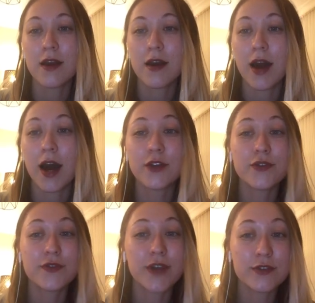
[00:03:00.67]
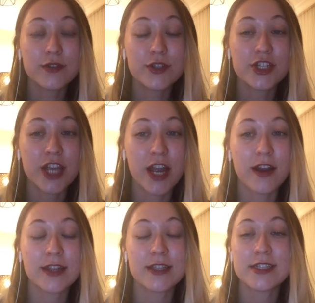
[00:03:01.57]
Are you ready to share an
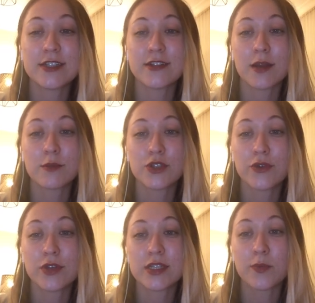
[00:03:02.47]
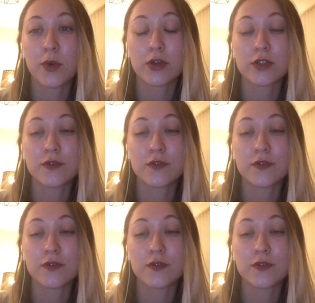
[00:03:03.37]
Instagram stories post with